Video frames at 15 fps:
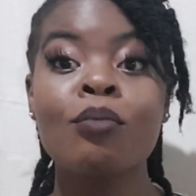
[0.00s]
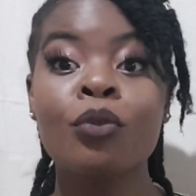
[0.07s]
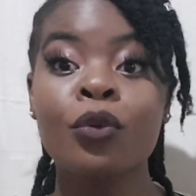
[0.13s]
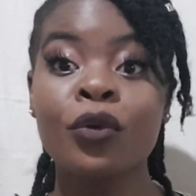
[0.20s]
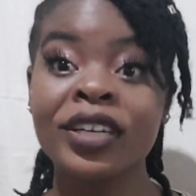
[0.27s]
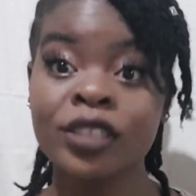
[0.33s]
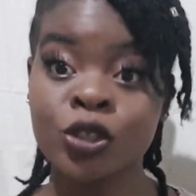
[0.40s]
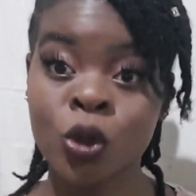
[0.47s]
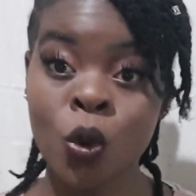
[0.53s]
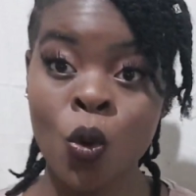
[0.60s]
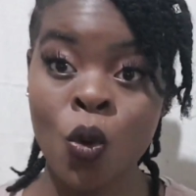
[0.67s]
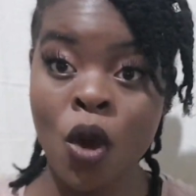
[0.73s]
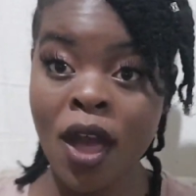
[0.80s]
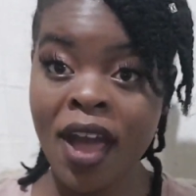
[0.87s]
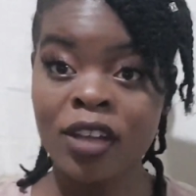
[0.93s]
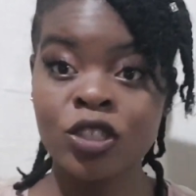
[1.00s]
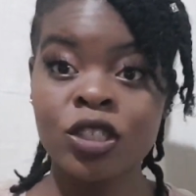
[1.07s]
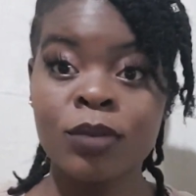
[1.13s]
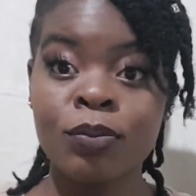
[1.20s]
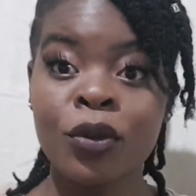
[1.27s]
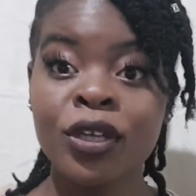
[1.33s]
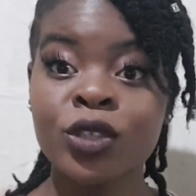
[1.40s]
brittle to
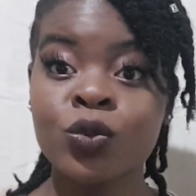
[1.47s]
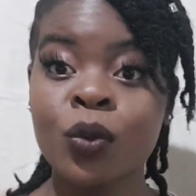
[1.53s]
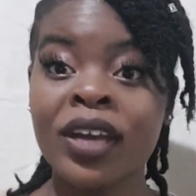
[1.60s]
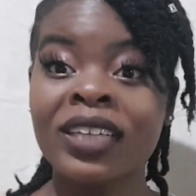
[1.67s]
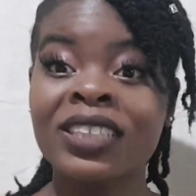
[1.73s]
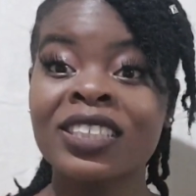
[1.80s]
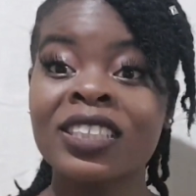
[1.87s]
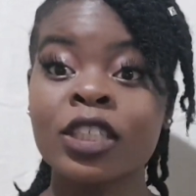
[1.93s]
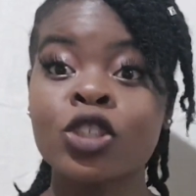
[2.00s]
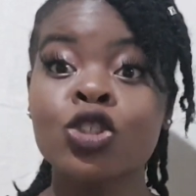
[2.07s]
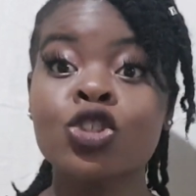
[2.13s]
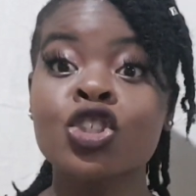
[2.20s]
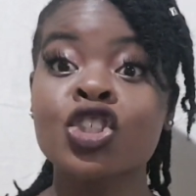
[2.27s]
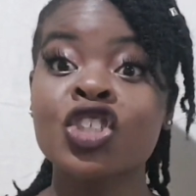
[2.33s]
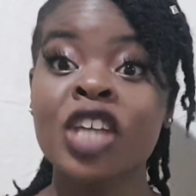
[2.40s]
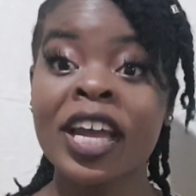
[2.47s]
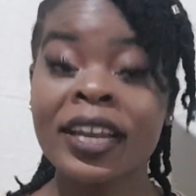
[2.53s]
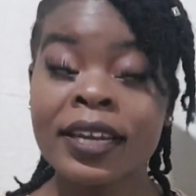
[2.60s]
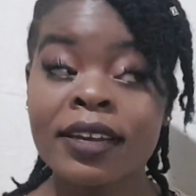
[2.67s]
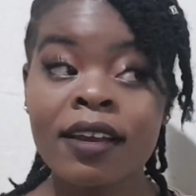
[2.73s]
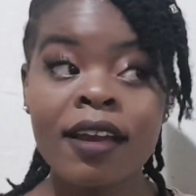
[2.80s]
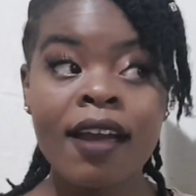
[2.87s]
the point where it starts to
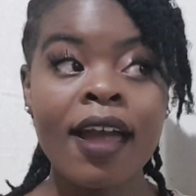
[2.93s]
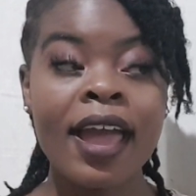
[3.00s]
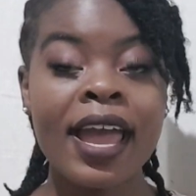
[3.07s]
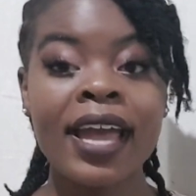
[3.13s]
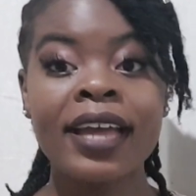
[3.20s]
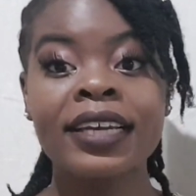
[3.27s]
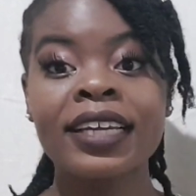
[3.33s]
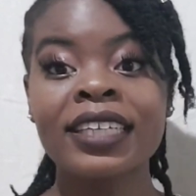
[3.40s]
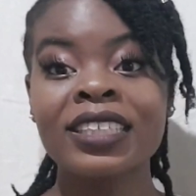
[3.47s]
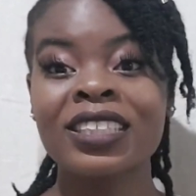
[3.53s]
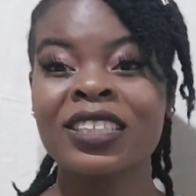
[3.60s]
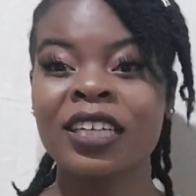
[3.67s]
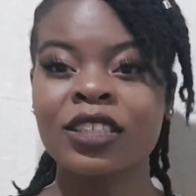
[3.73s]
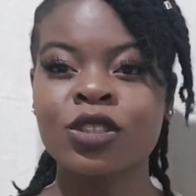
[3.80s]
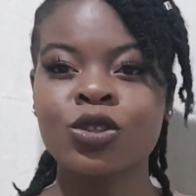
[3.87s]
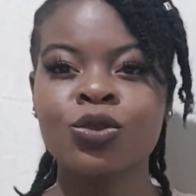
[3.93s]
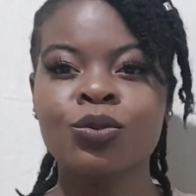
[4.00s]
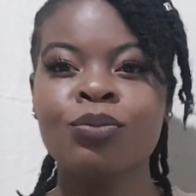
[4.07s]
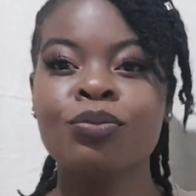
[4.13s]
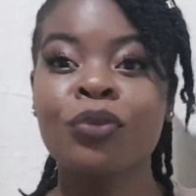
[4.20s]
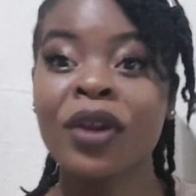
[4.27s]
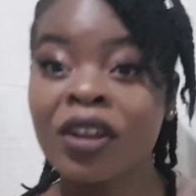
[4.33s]
shed and it starts to
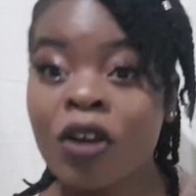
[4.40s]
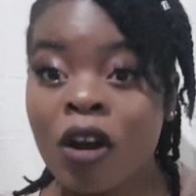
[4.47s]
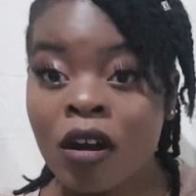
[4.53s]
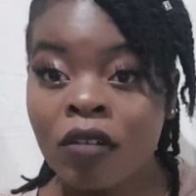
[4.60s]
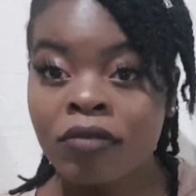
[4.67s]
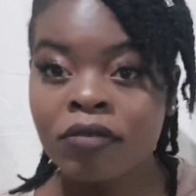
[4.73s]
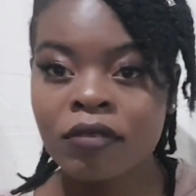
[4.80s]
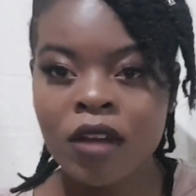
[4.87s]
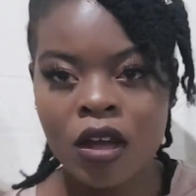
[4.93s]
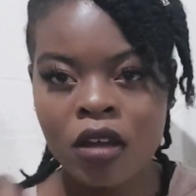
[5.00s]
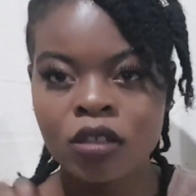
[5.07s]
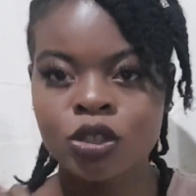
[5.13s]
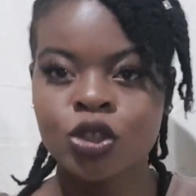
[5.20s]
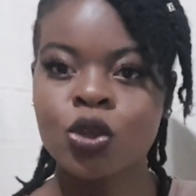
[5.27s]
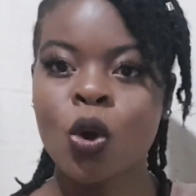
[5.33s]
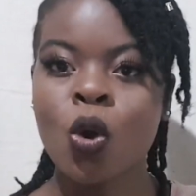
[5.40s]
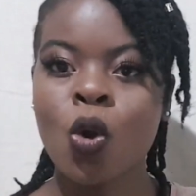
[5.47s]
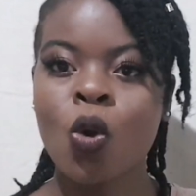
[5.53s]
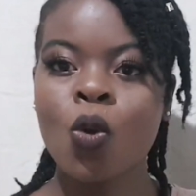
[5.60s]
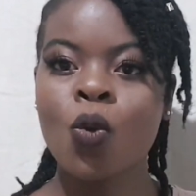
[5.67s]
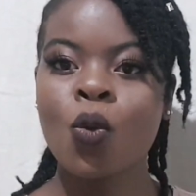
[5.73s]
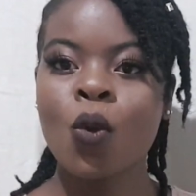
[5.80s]
break off.
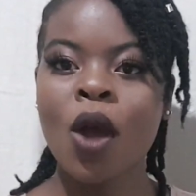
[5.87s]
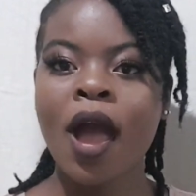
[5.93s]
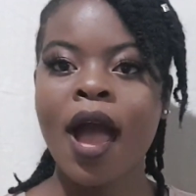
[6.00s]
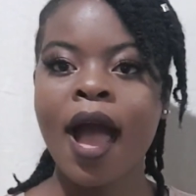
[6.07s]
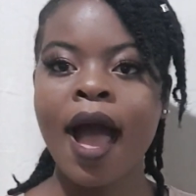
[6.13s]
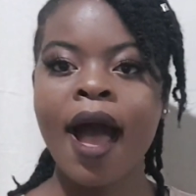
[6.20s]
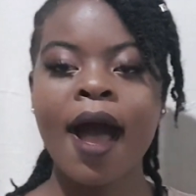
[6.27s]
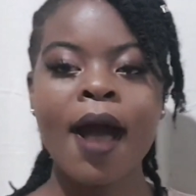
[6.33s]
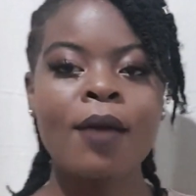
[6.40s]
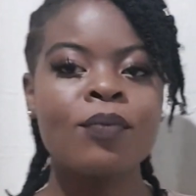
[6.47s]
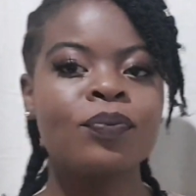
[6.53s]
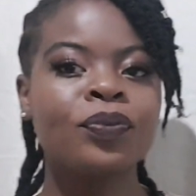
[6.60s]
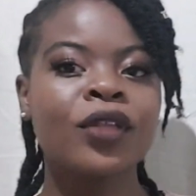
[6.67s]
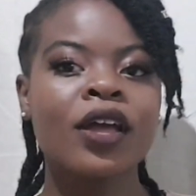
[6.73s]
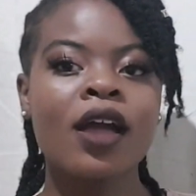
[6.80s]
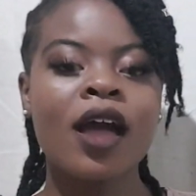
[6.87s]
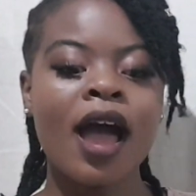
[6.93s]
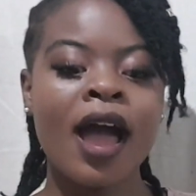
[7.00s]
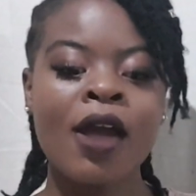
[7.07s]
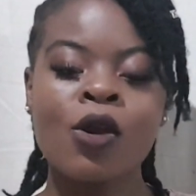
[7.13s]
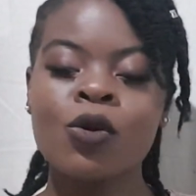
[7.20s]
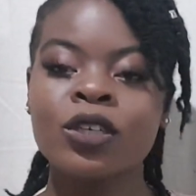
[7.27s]
So
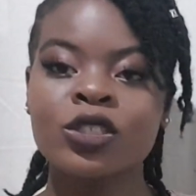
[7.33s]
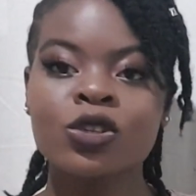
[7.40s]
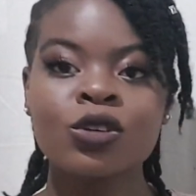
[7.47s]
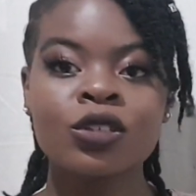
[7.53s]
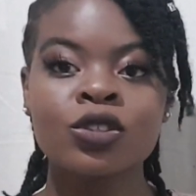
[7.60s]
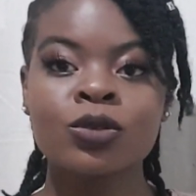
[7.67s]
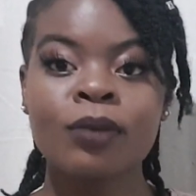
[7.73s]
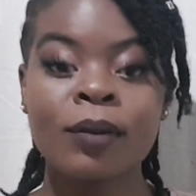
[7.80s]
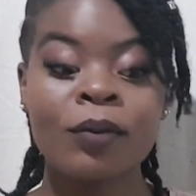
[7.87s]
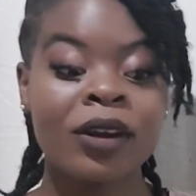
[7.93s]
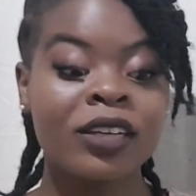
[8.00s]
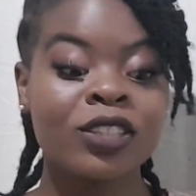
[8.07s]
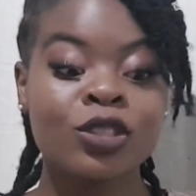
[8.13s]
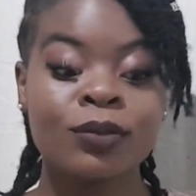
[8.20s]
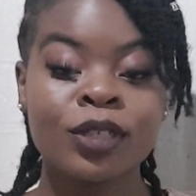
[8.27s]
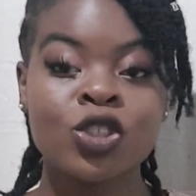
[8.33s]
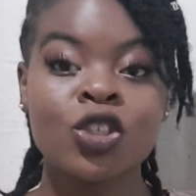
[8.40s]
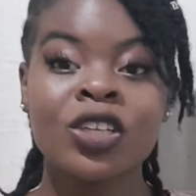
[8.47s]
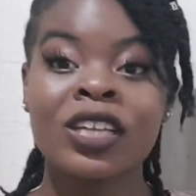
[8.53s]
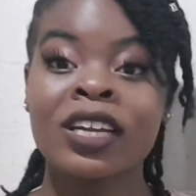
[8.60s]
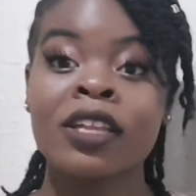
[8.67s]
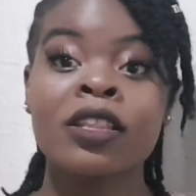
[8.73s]
I always look to my products to make
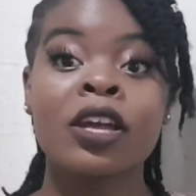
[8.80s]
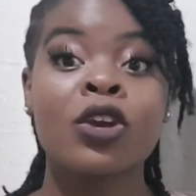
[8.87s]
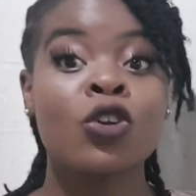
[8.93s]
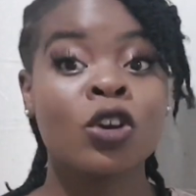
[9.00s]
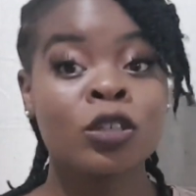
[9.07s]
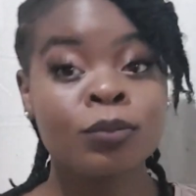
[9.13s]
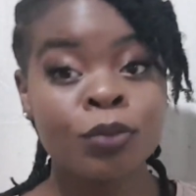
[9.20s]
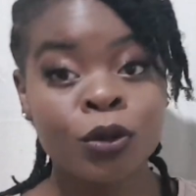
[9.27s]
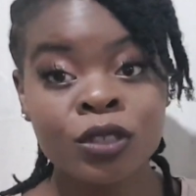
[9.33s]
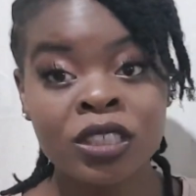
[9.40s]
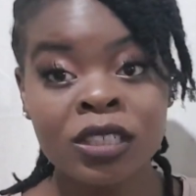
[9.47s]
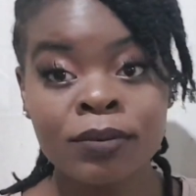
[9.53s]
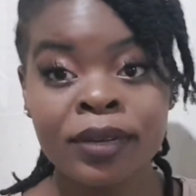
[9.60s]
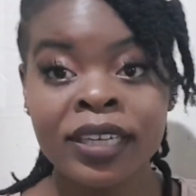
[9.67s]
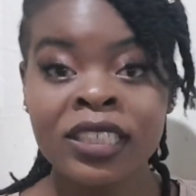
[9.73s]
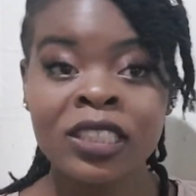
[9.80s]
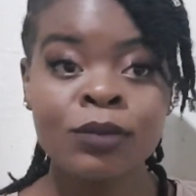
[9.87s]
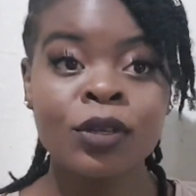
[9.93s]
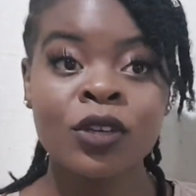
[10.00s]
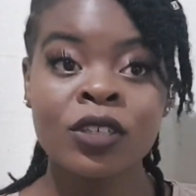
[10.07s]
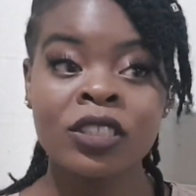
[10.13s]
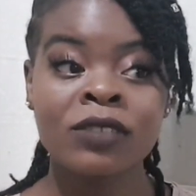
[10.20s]
sure that they're not protein based,
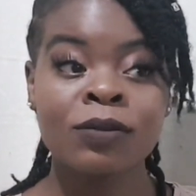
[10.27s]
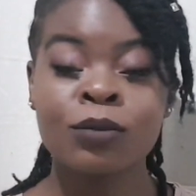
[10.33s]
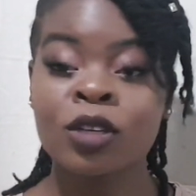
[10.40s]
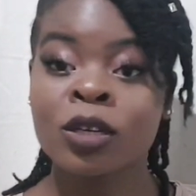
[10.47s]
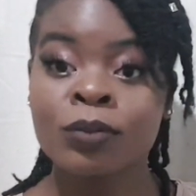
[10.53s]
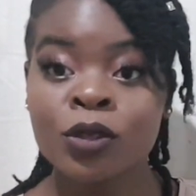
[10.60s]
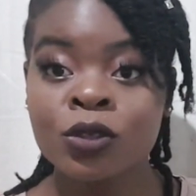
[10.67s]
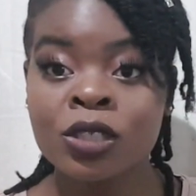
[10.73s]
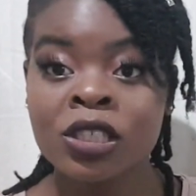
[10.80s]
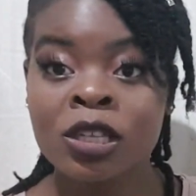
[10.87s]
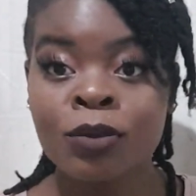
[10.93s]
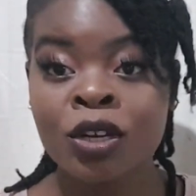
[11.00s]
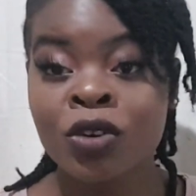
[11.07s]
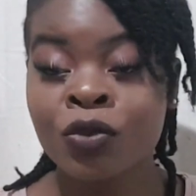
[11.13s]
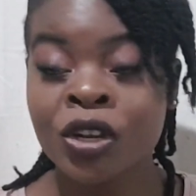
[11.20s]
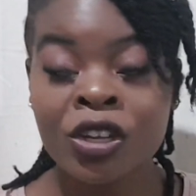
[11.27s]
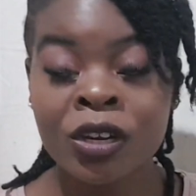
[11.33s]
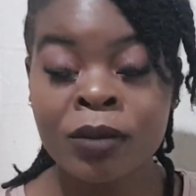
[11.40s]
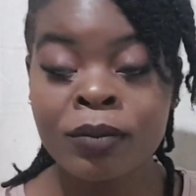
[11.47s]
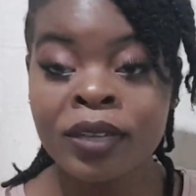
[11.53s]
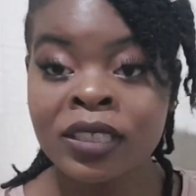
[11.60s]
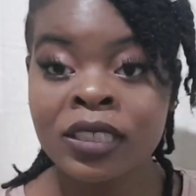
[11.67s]
because if I'm going to be using them on a
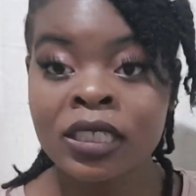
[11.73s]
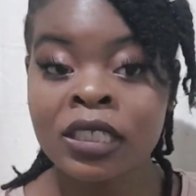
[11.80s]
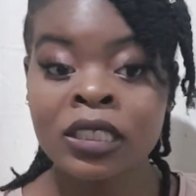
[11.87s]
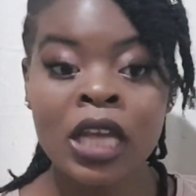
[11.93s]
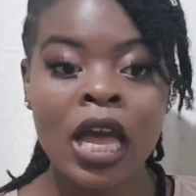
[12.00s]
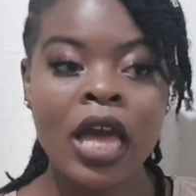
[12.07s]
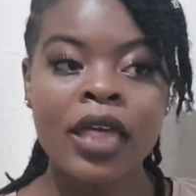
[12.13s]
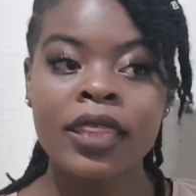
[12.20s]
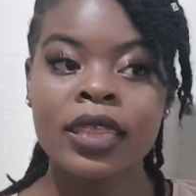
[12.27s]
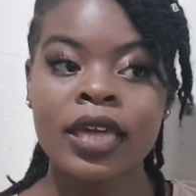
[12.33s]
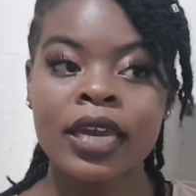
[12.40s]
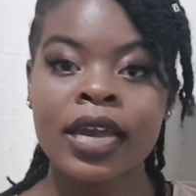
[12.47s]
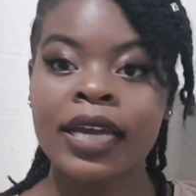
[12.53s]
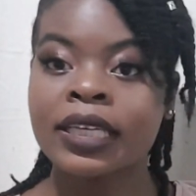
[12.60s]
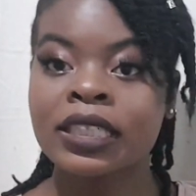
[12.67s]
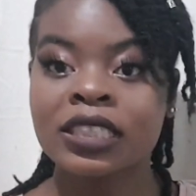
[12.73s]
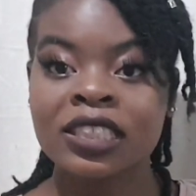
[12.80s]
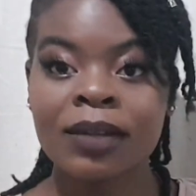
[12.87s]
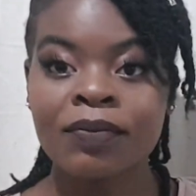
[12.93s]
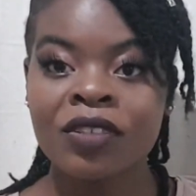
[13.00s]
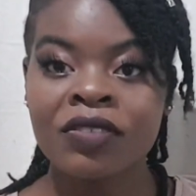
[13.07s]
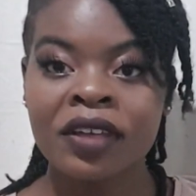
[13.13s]
regular basis, then I need
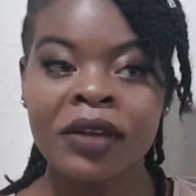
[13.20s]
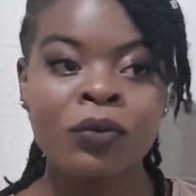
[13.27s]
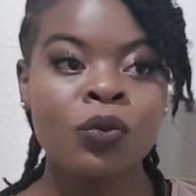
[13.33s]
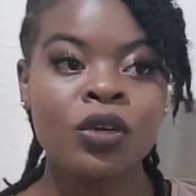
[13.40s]
something that